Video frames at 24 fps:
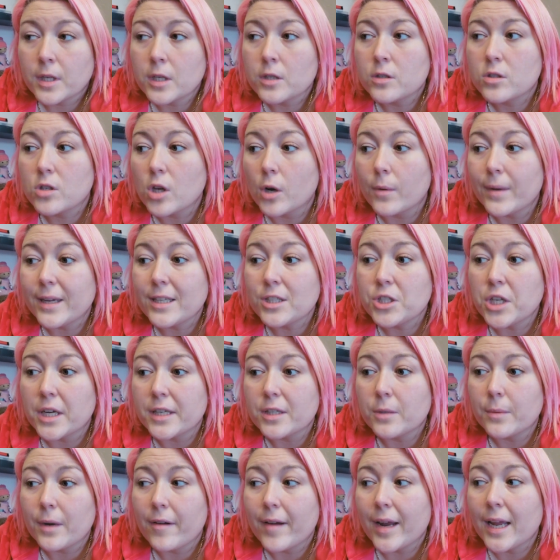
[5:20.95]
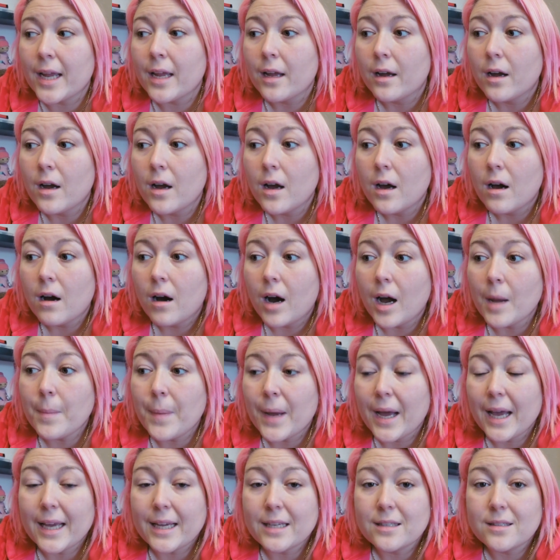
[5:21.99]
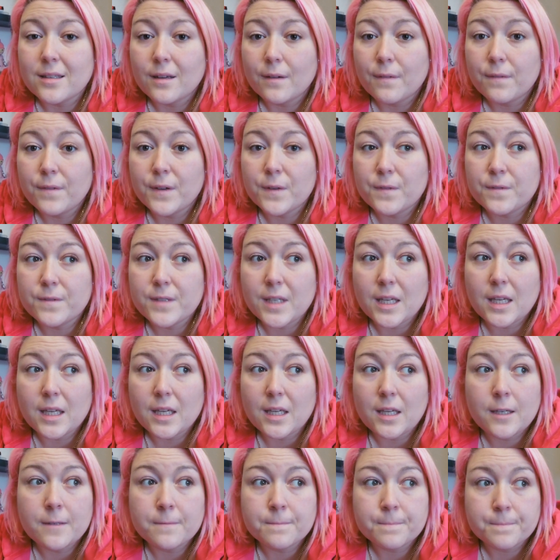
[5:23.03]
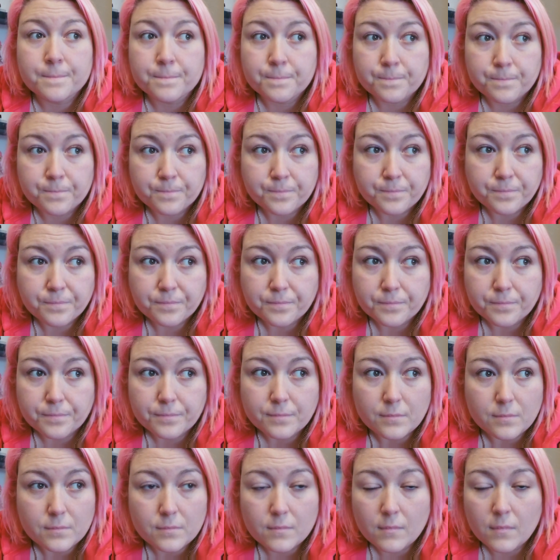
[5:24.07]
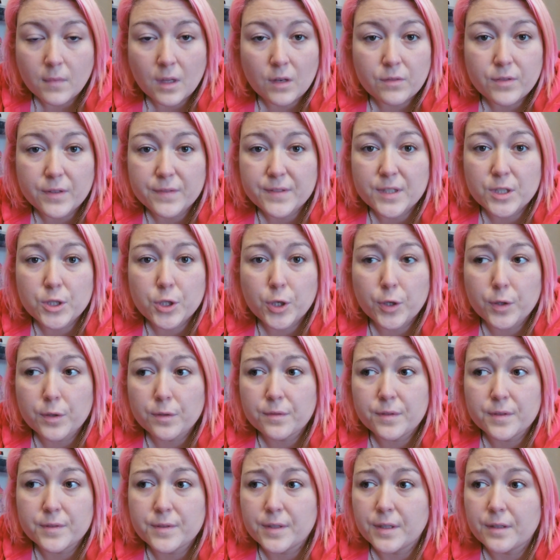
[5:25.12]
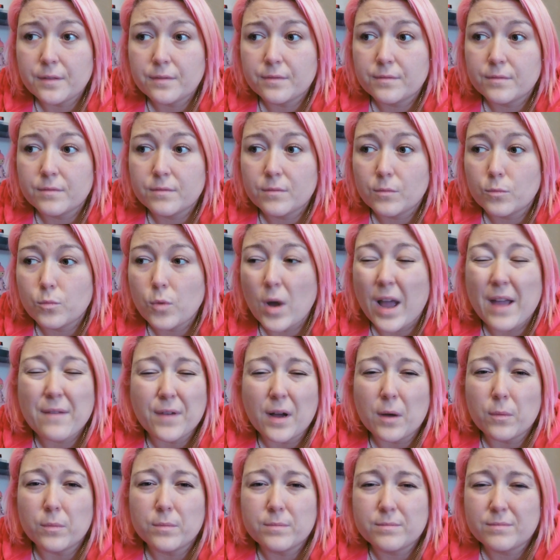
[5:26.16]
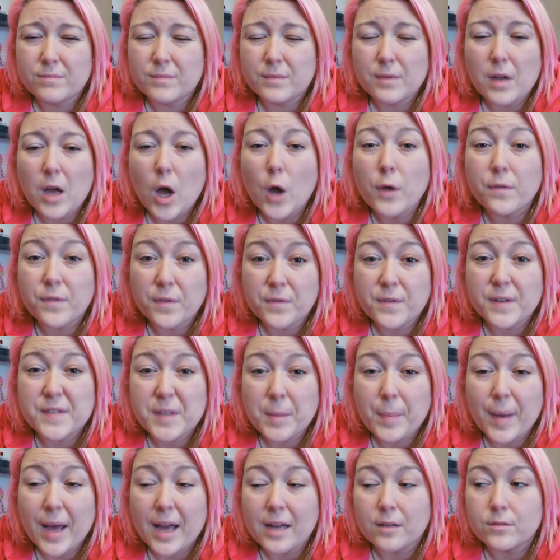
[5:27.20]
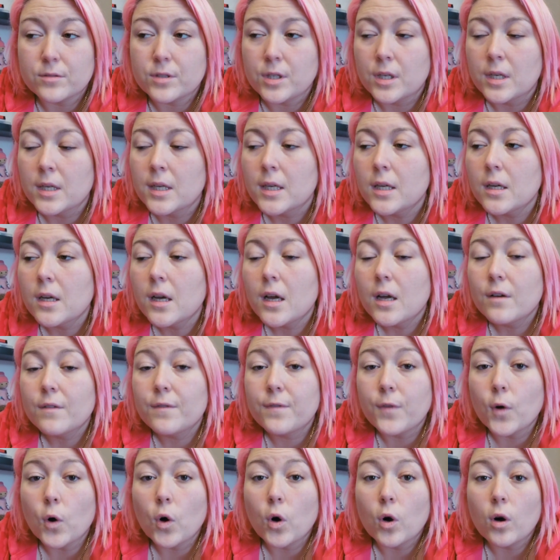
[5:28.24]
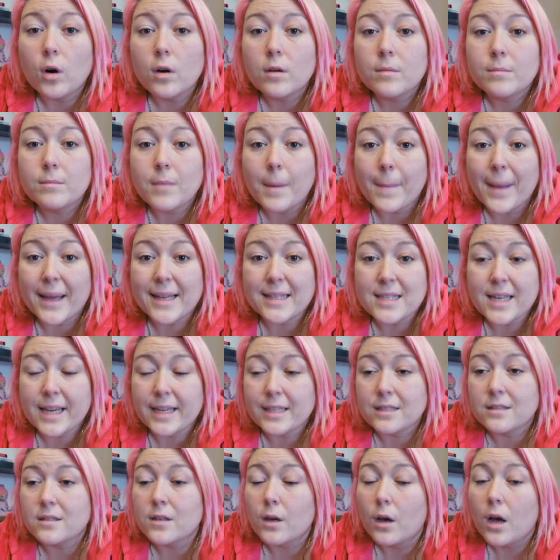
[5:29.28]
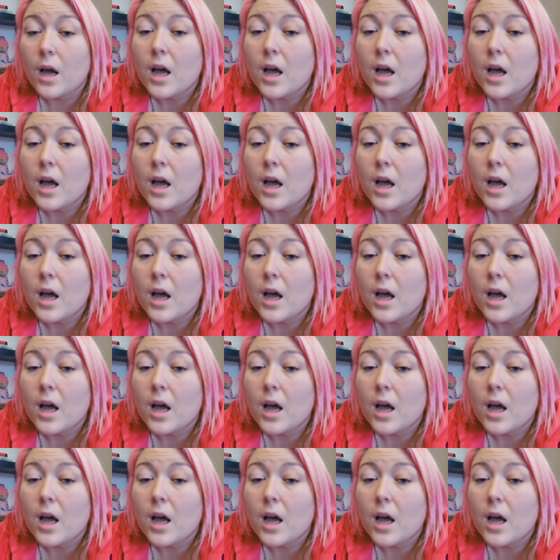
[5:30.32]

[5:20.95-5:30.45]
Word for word: So in January, I paid 50, 52, 50, whatever, over £50 for my magazines.